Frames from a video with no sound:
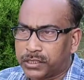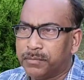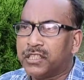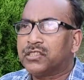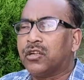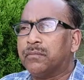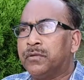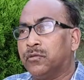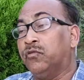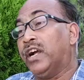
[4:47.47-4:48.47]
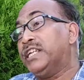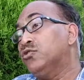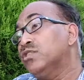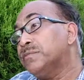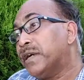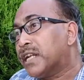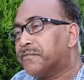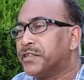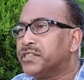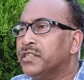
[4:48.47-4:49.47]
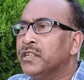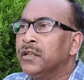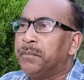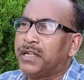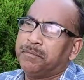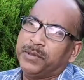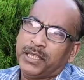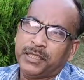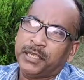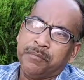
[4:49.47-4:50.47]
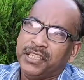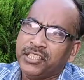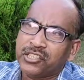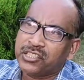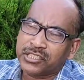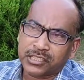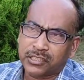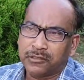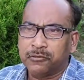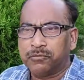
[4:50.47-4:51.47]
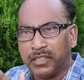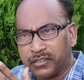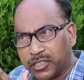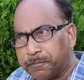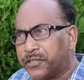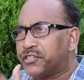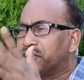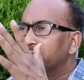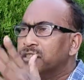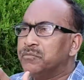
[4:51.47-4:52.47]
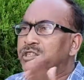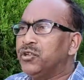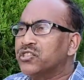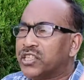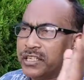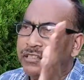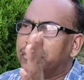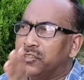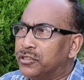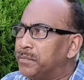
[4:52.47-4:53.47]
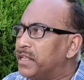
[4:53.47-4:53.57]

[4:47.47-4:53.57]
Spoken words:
Because why do we paraphrase? There are many reasons. Separate modules are given on